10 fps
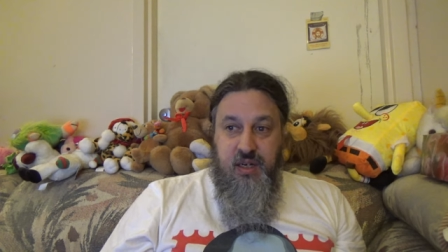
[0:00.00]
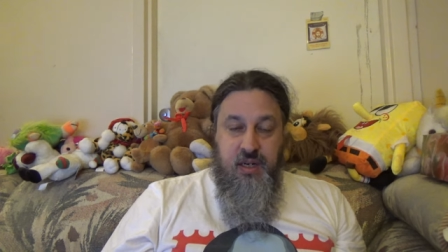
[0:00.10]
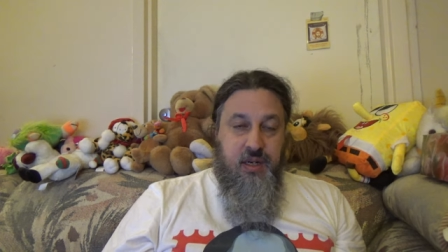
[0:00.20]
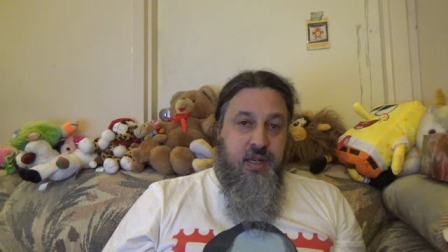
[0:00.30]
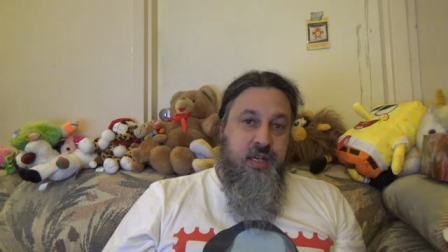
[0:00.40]

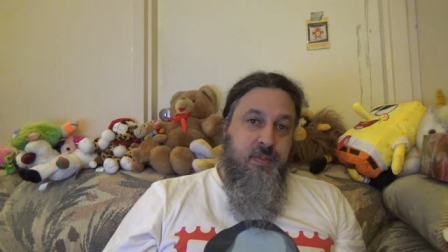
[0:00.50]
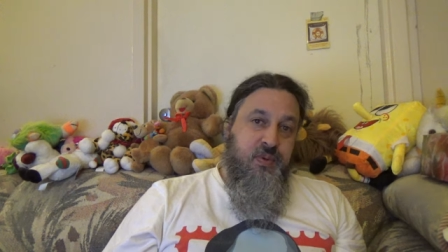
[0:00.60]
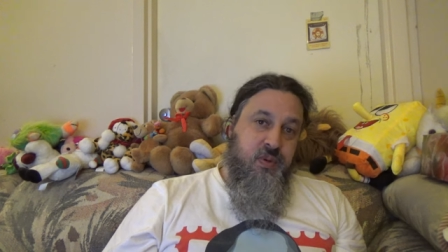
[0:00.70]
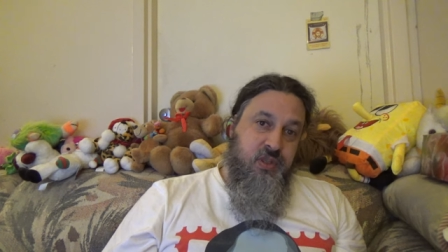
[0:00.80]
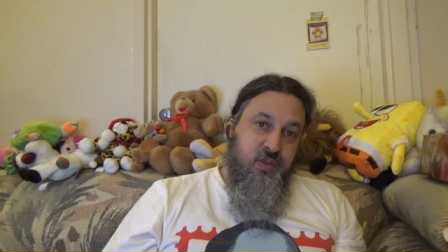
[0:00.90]
Ended
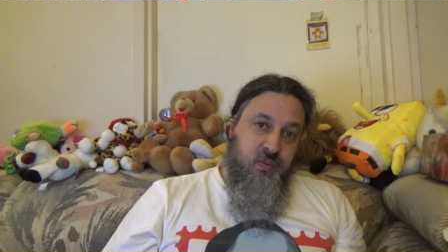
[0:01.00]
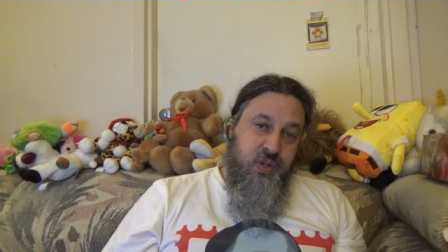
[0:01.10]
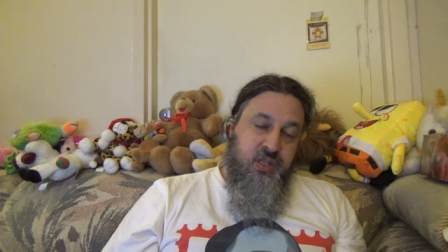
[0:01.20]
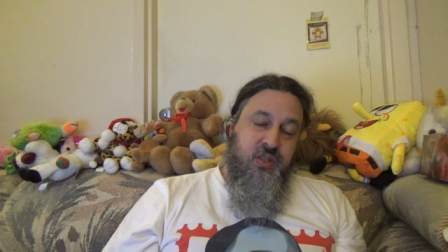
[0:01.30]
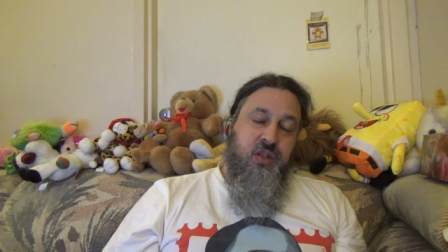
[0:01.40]
up doing some
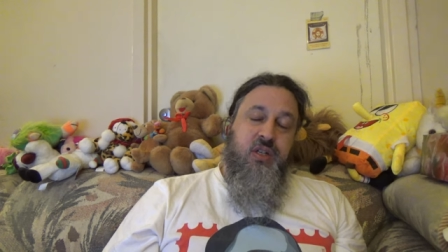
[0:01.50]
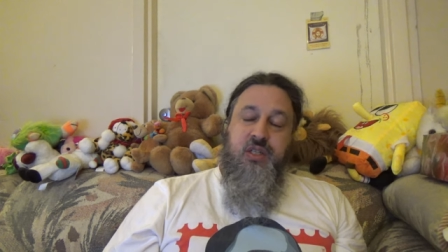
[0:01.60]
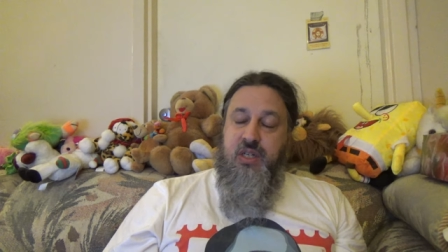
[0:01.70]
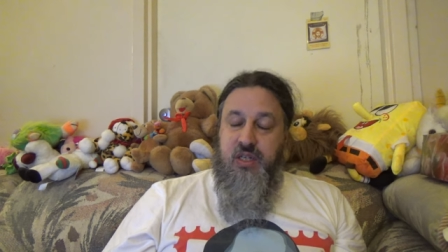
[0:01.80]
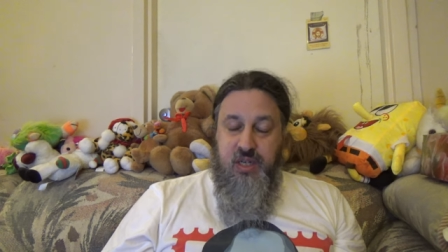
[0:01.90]

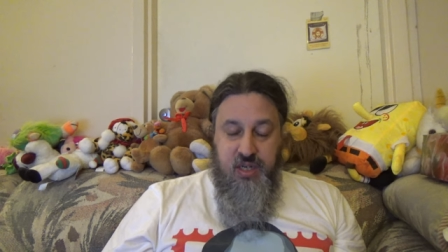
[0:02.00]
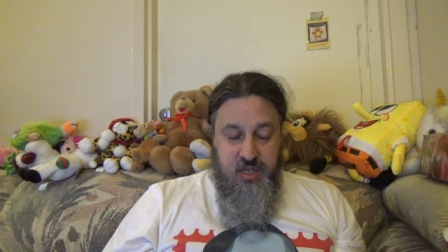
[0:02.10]
research, and